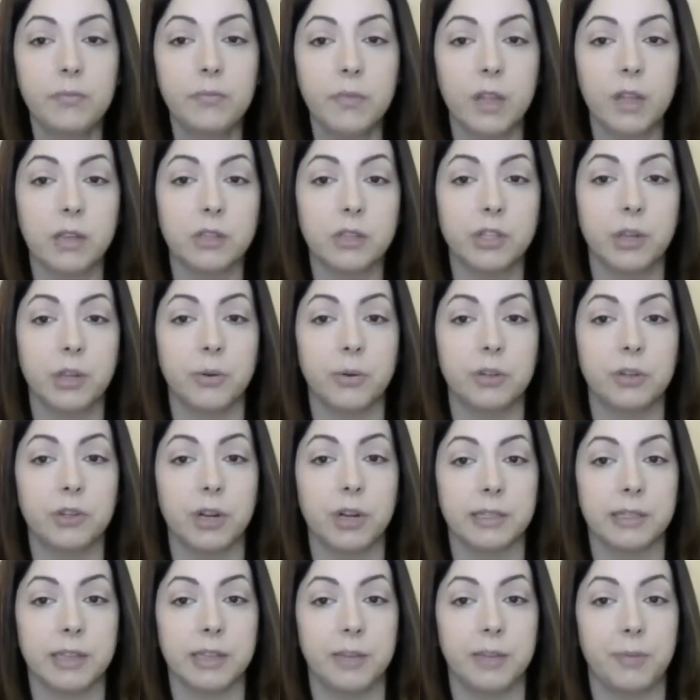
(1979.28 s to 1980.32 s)
So a
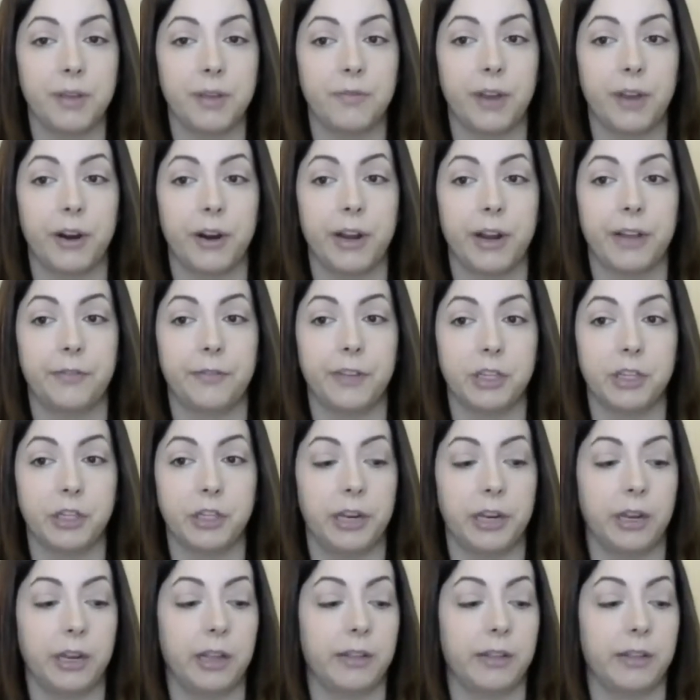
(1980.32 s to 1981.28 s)
trust can be very efficient in